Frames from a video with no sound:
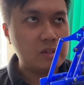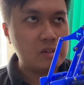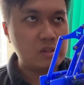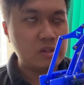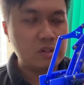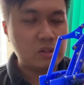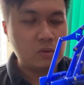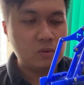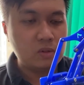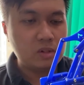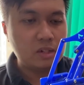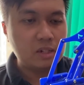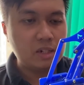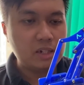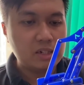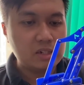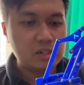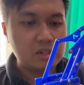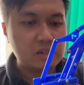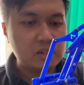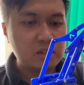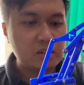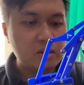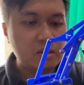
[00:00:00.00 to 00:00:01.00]
0
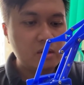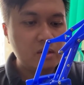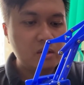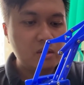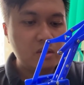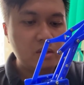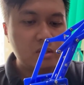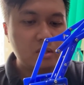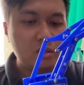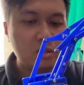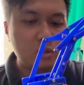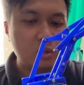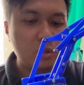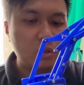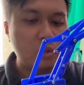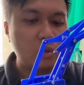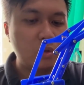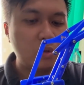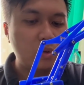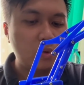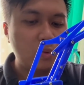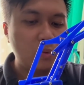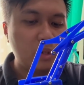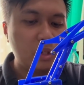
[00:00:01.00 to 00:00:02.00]
degrees.
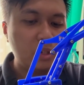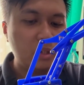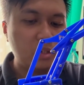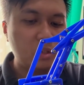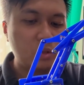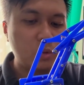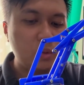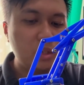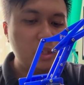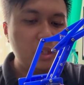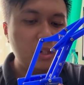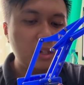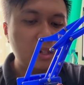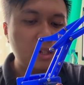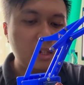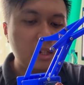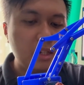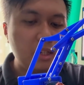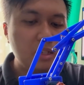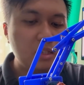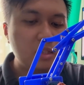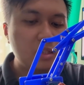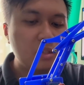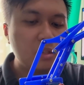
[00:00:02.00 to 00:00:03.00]
So when it is 20
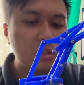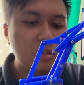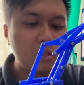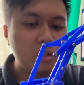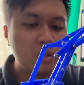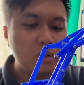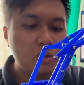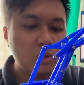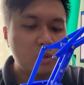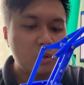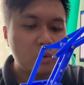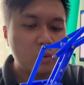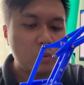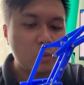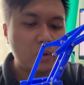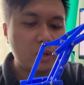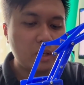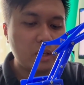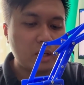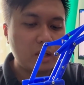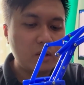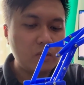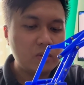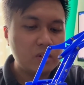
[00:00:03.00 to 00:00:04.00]
degrees, we
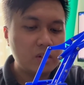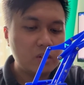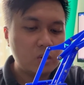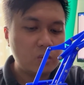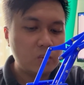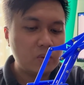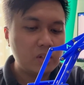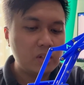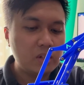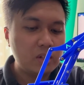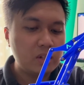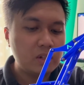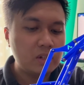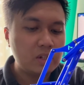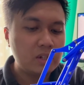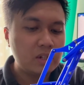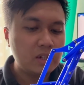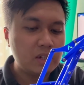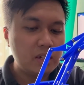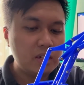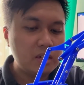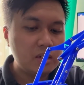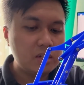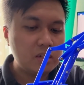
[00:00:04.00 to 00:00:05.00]
counted 20
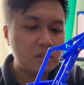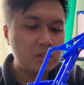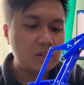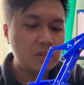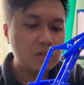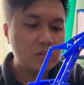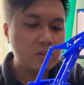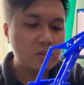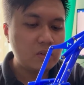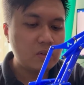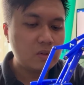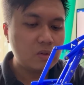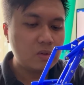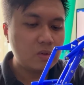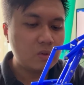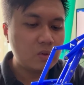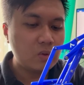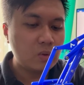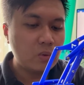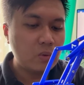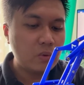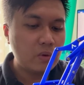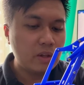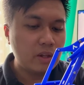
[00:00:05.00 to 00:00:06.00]
degrees
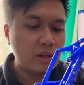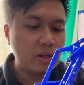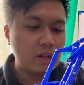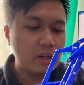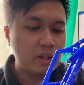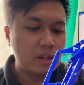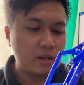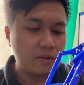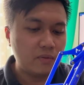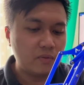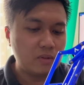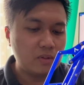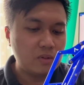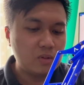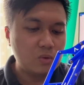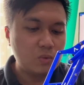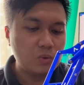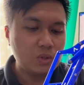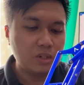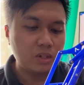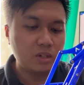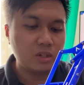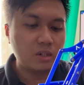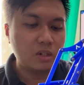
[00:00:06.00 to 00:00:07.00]
to the left,
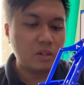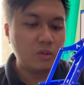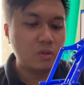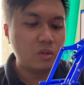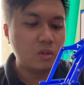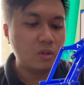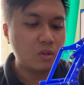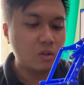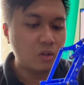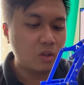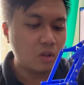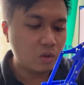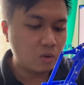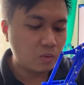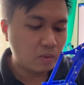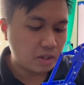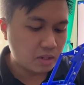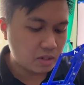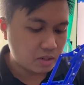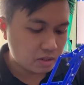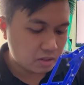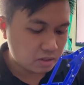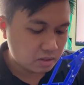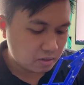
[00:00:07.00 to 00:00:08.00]
which is
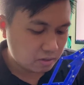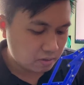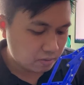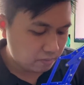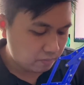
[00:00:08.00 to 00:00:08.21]
counterclockwise.